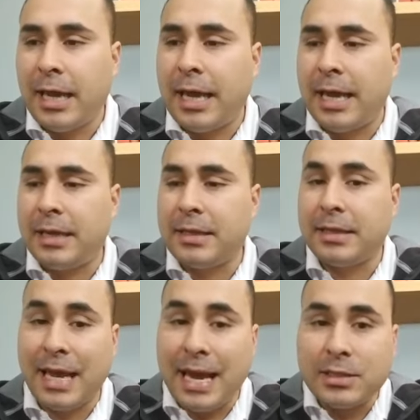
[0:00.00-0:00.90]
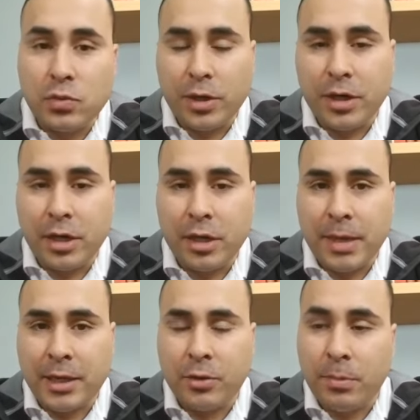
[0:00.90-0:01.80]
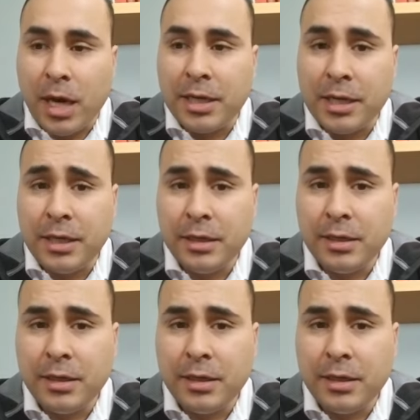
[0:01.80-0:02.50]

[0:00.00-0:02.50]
and that's where you're gonna make your money.